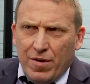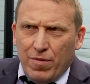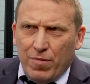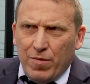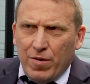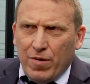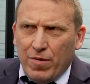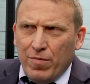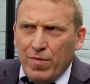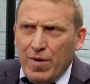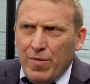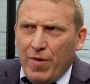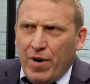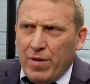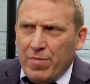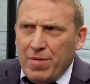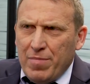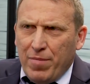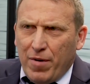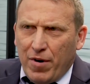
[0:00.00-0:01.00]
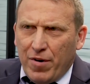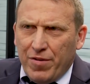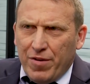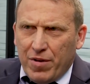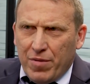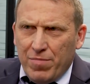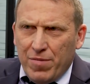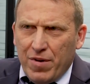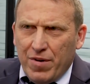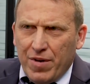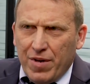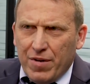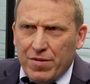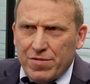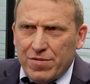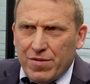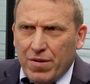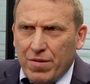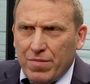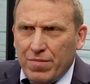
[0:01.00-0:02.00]
You know, we want to be part of the community here,
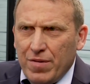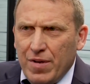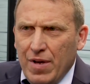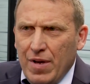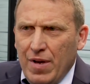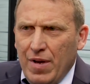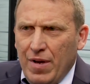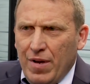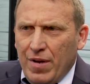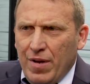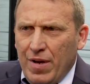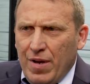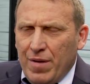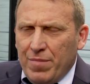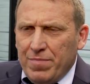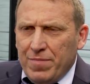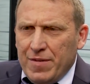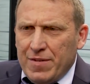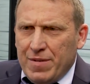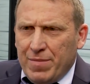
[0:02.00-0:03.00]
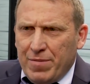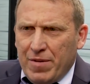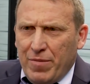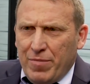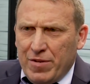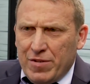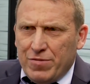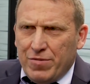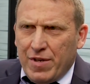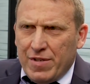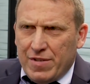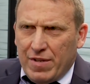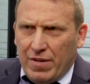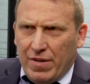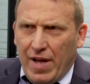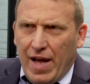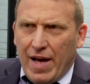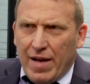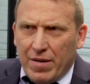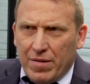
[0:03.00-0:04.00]
so um, it's something that we stress a
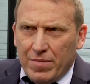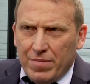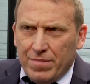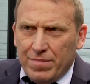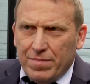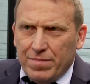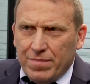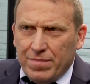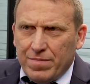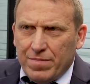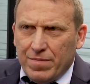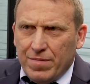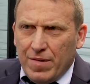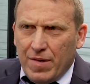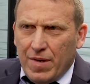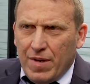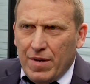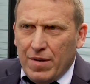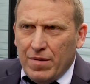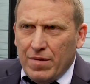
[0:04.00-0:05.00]
lot. That's uh,